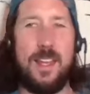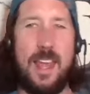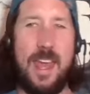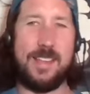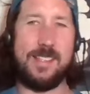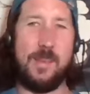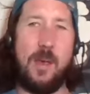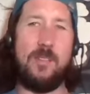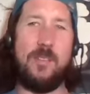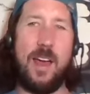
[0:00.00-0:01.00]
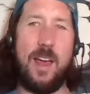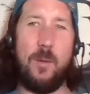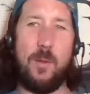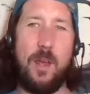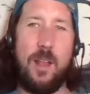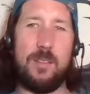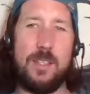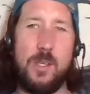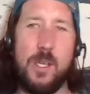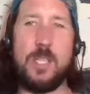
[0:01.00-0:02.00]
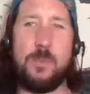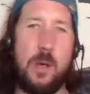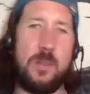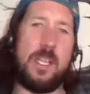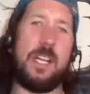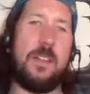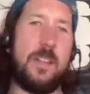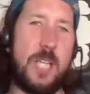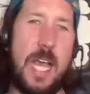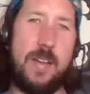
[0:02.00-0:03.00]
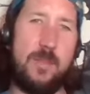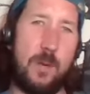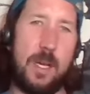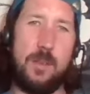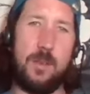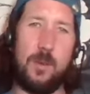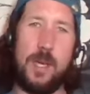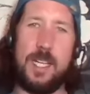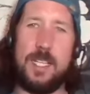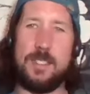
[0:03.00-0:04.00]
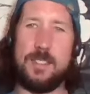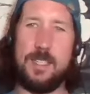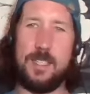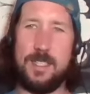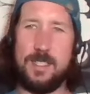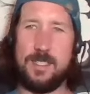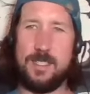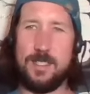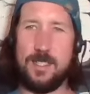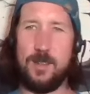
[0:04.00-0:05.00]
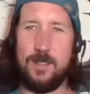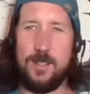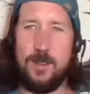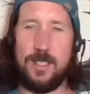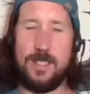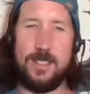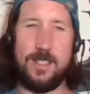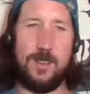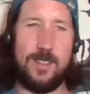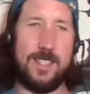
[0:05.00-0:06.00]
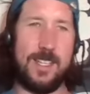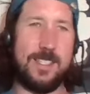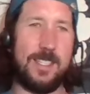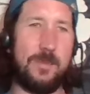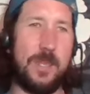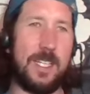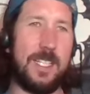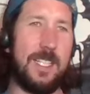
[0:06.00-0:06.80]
XML file with all of us. You can just post it here in the chat if you want to, Wade. It's go ahead and toss it up there.